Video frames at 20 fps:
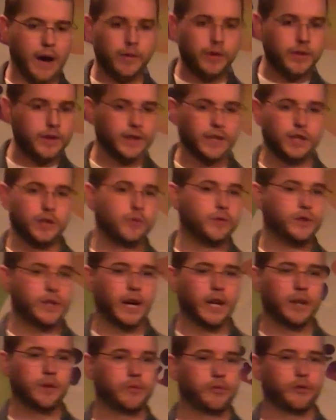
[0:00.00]
everything that you've
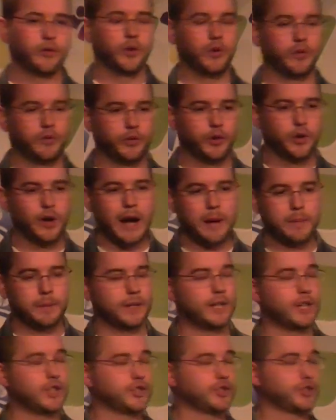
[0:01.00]
done for your
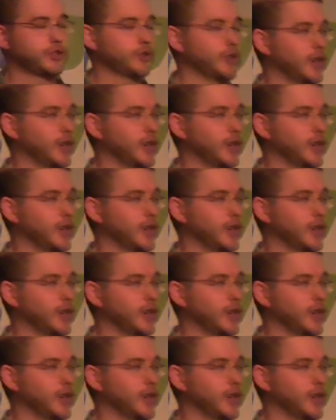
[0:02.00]
applications